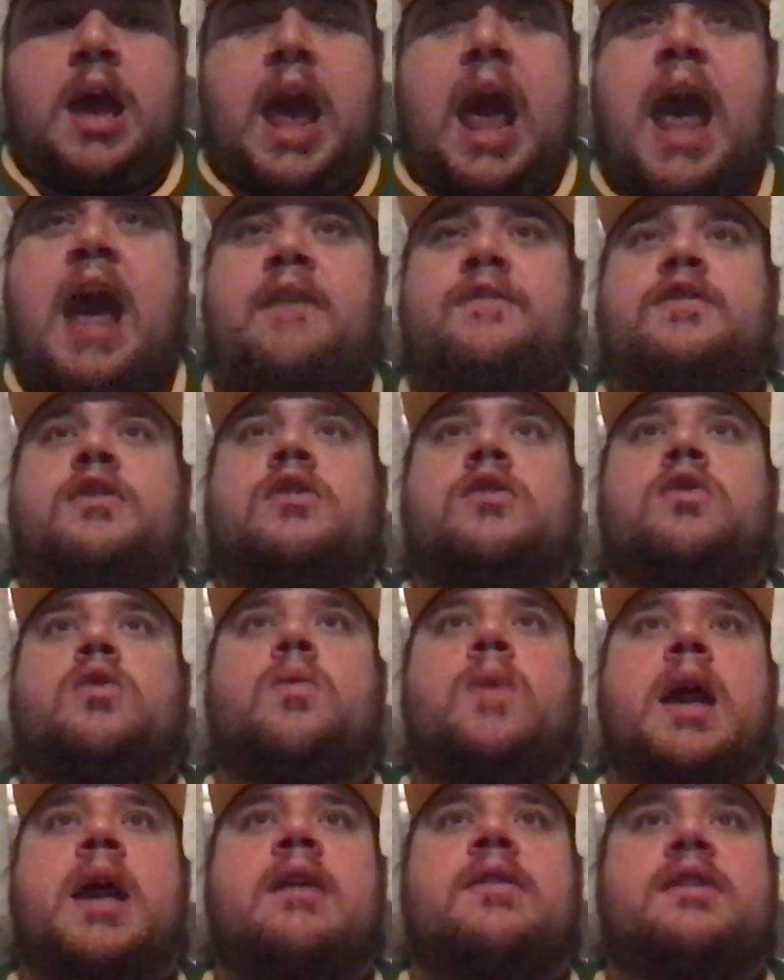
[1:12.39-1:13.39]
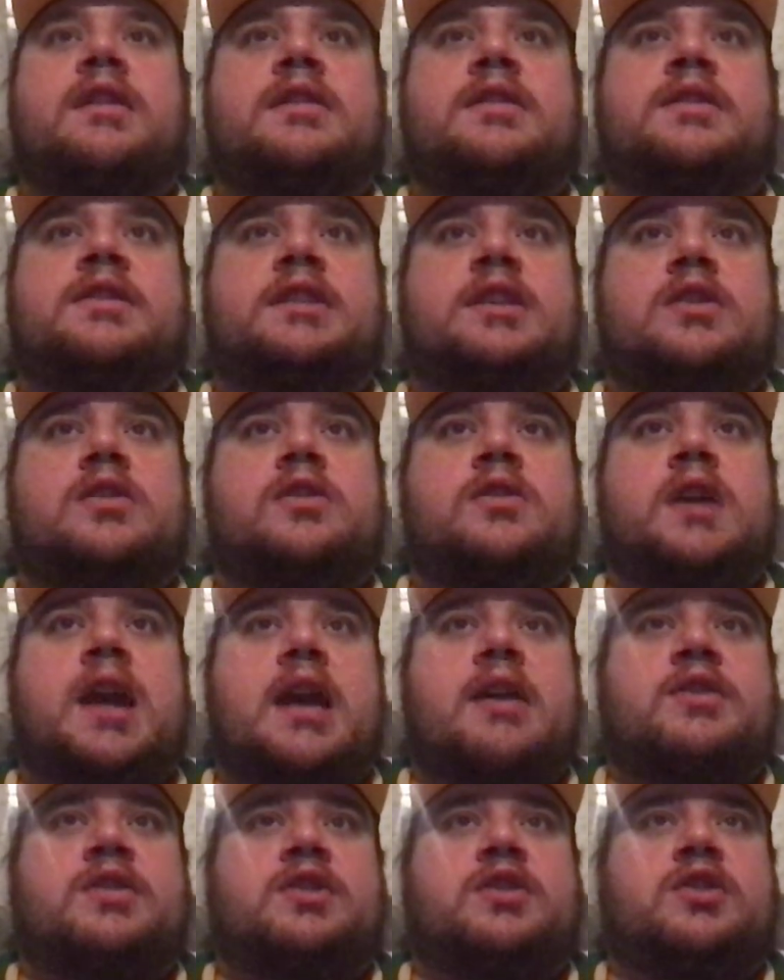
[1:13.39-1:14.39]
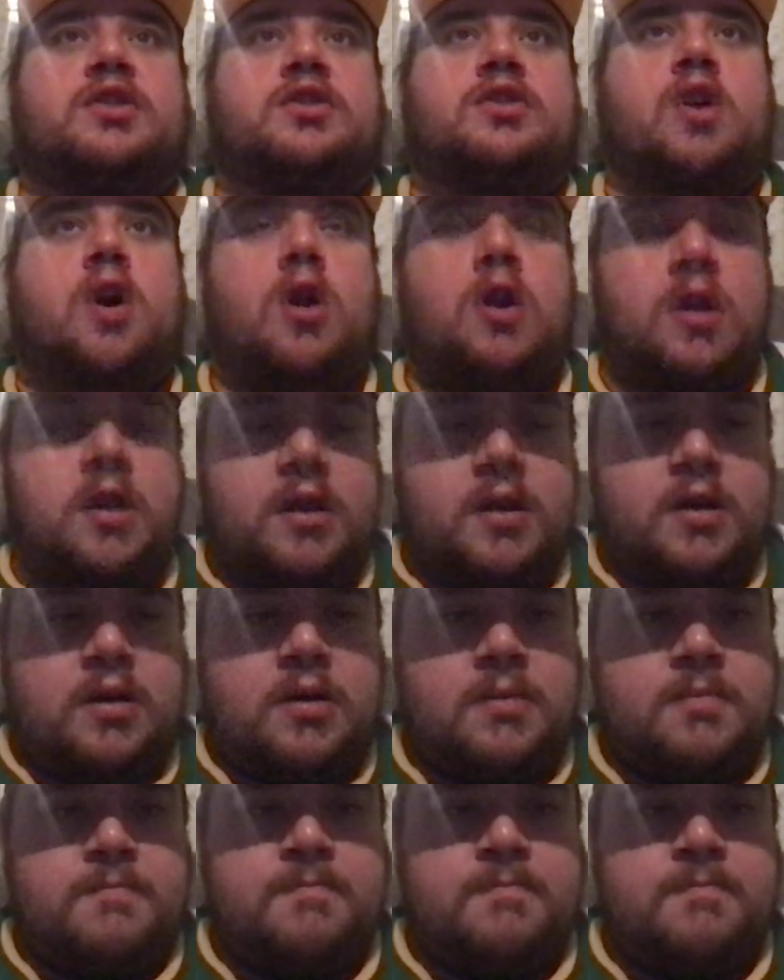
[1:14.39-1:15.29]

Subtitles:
after the way this year has started,